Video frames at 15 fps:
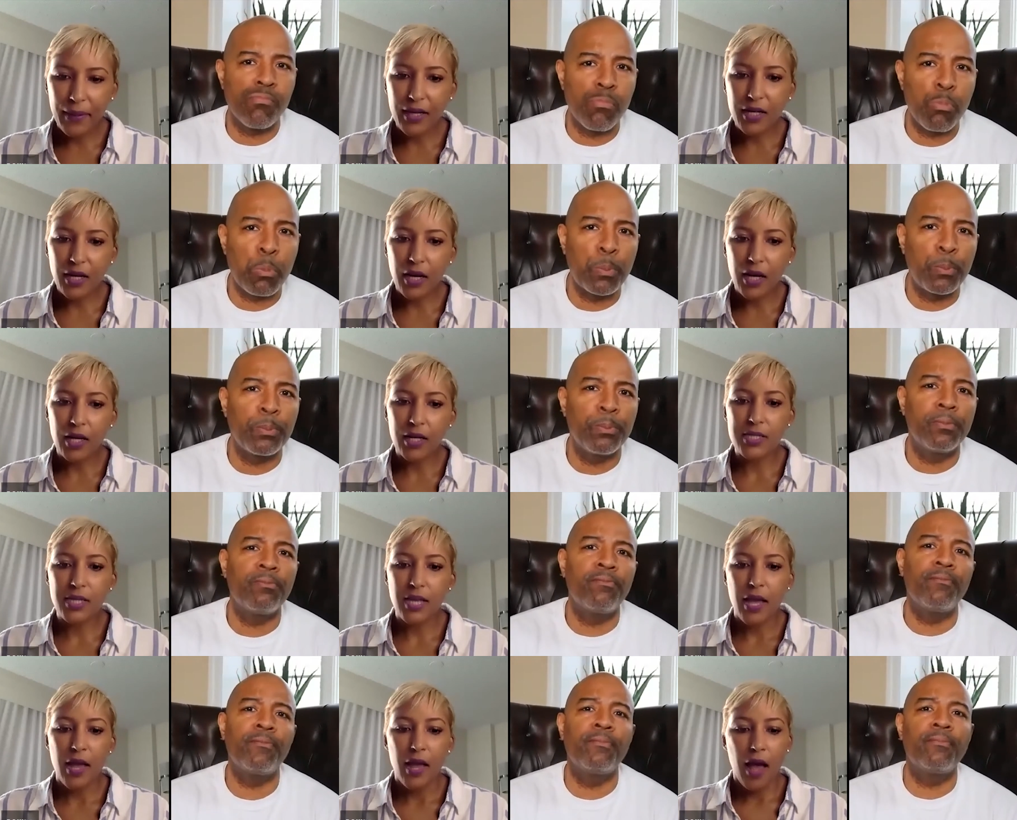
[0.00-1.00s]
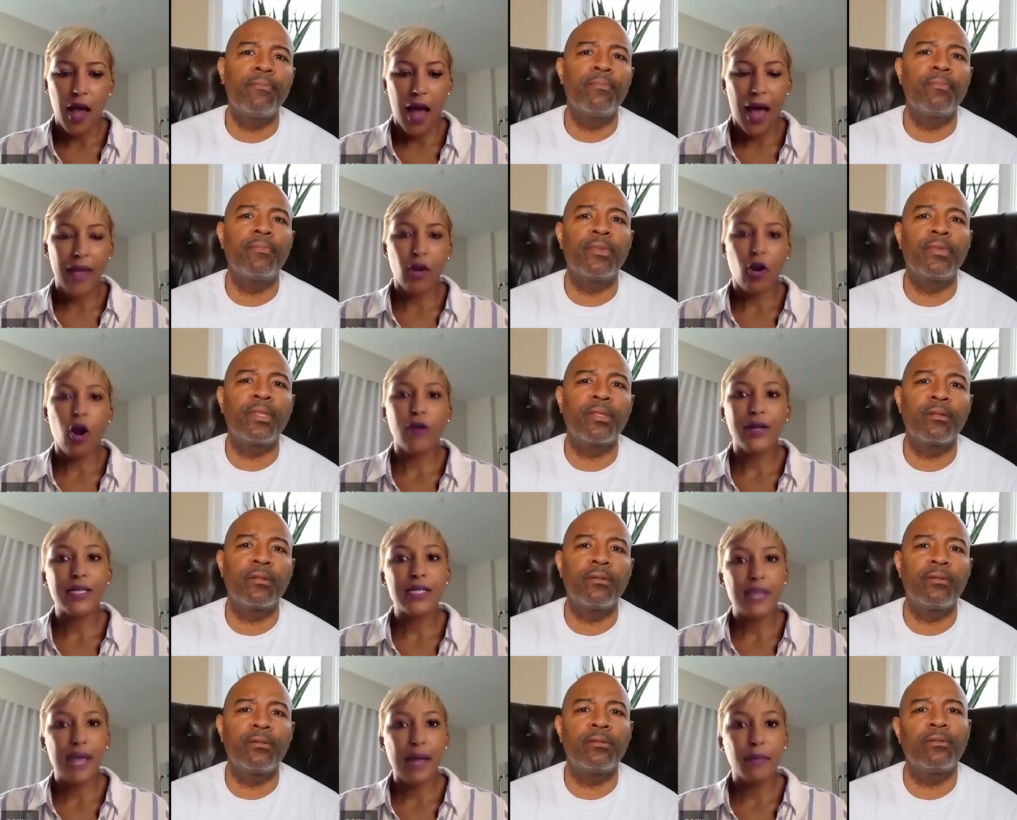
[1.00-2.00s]
Speaker 1: because I had already
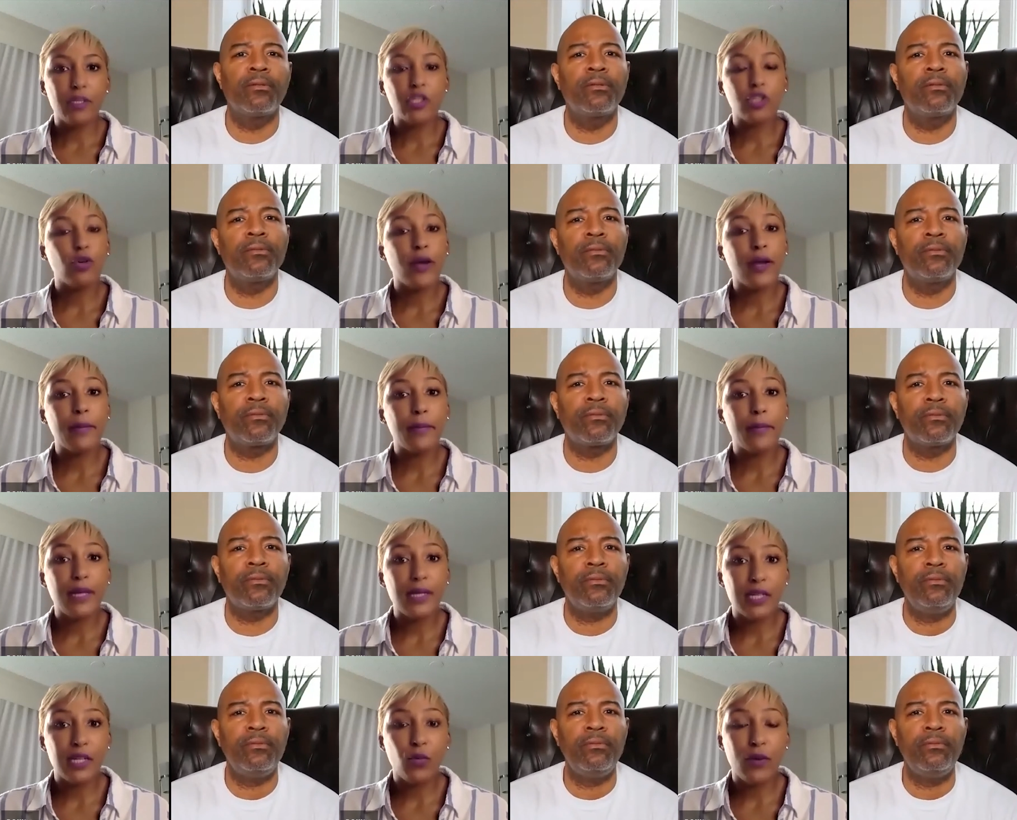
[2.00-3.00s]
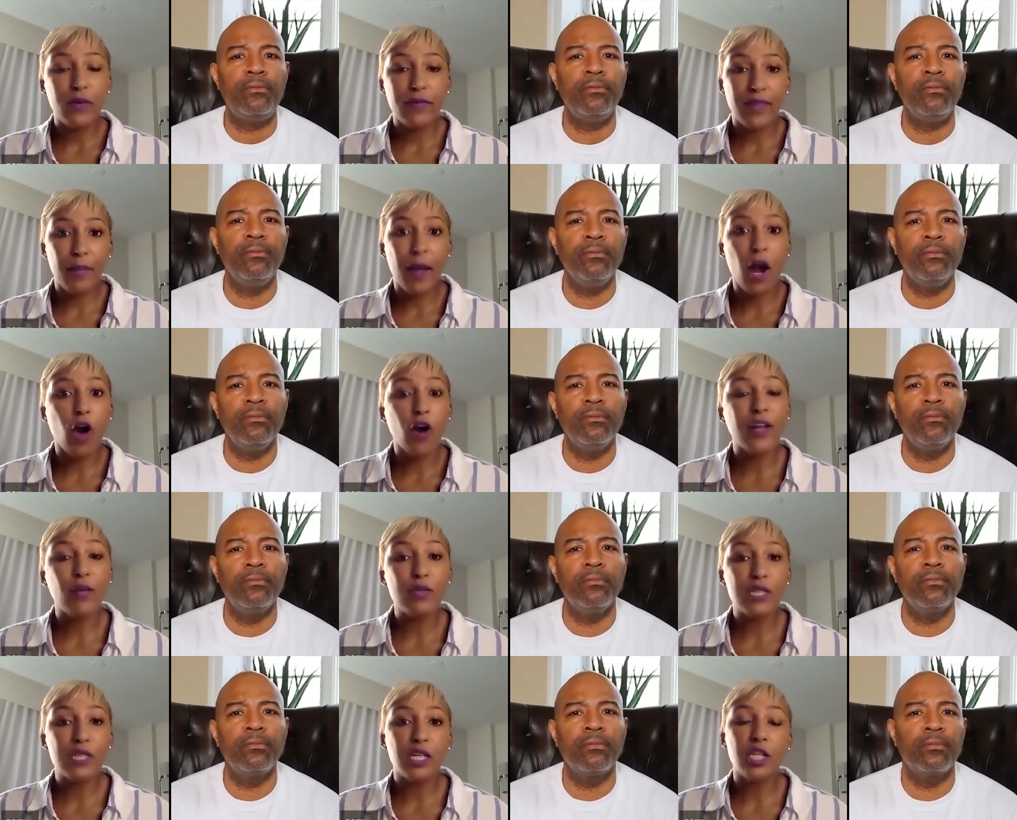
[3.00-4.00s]
established credibility with them. I already
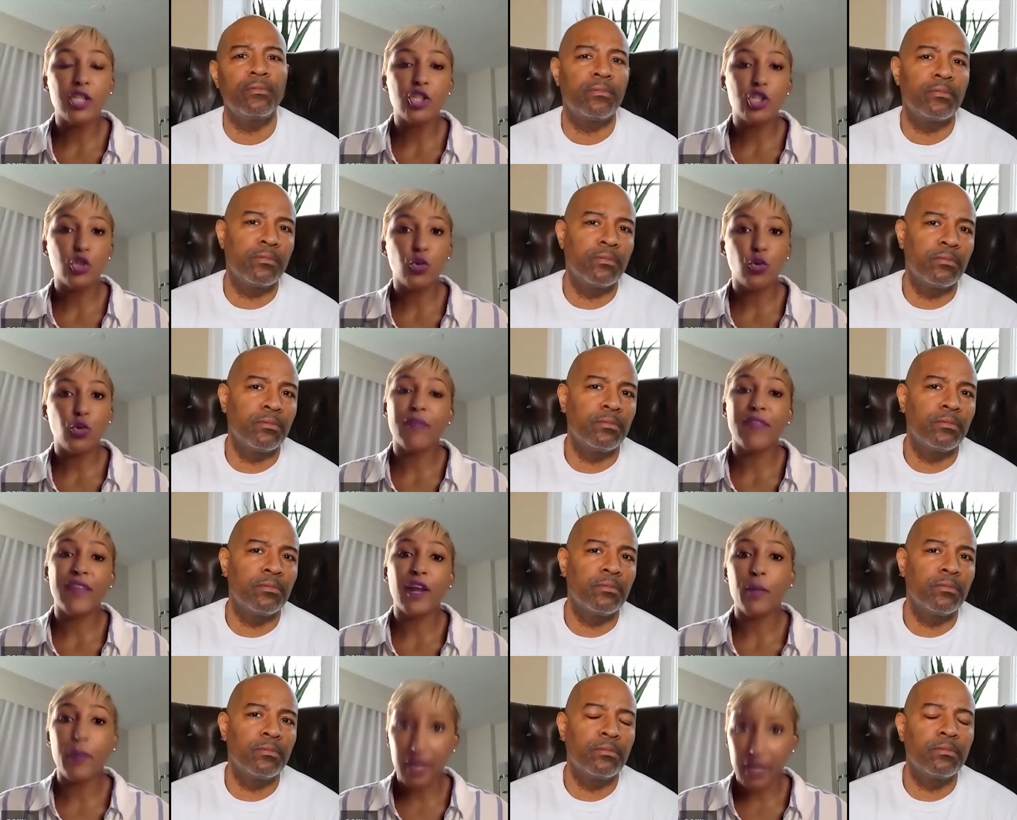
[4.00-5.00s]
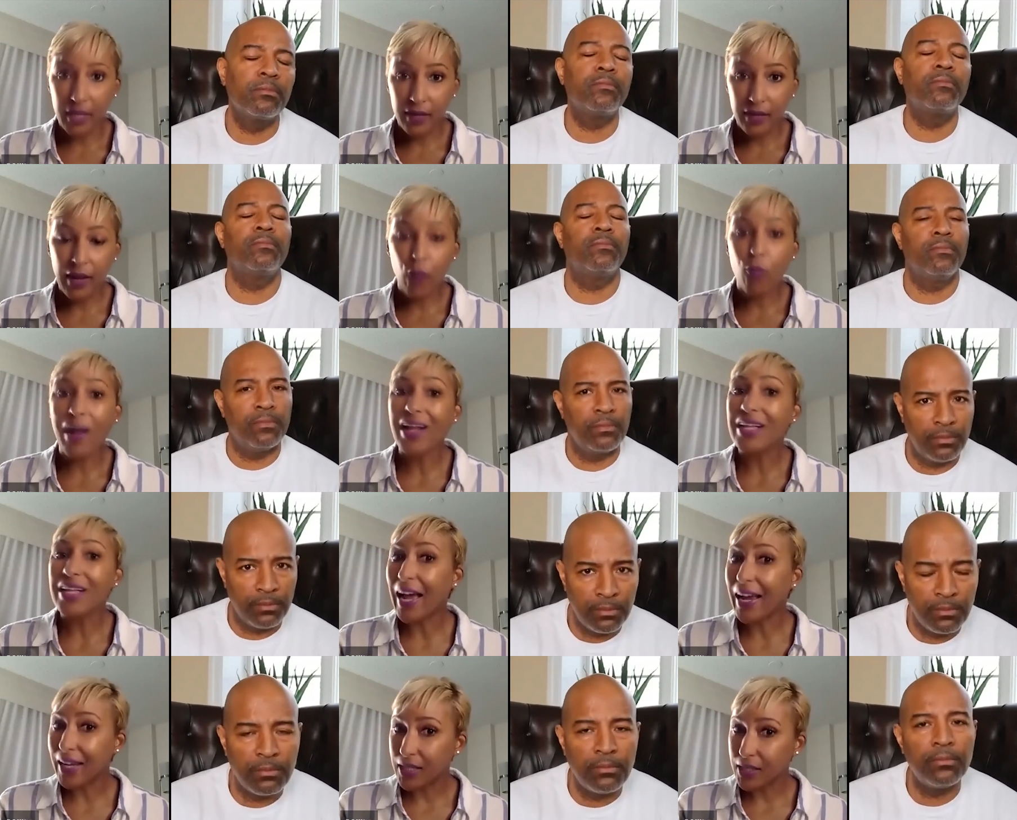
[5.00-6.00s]
was a good steward of their money. They were my
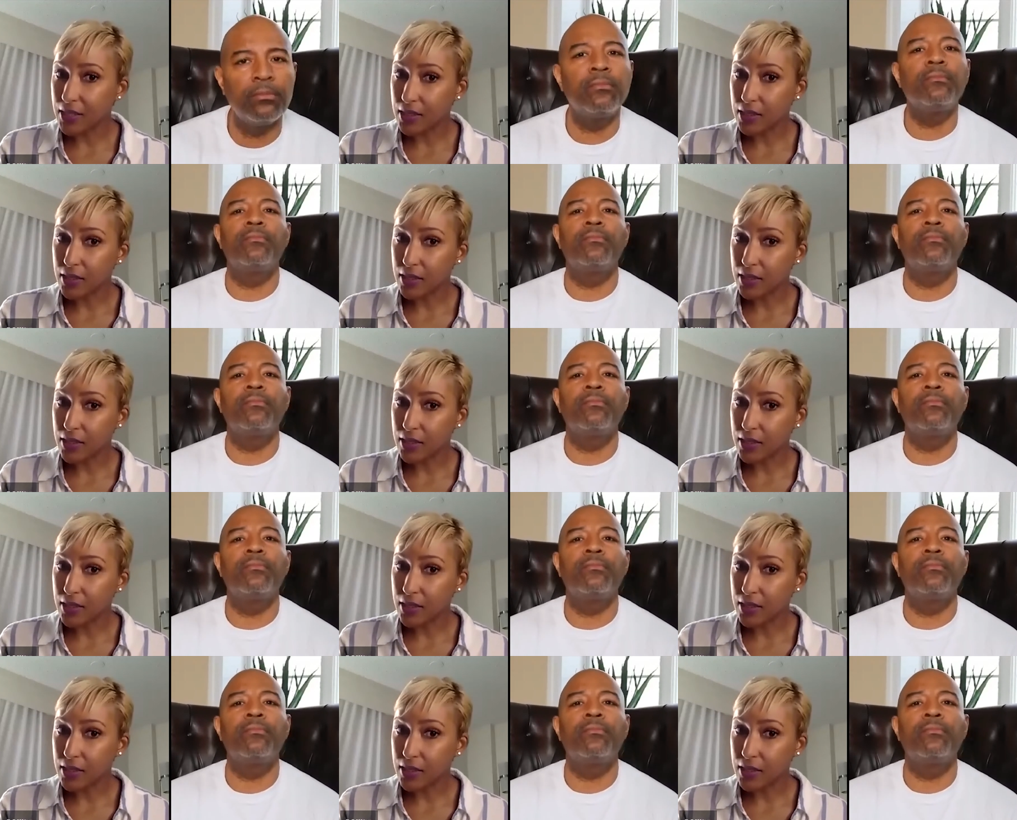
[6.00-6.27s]
clients.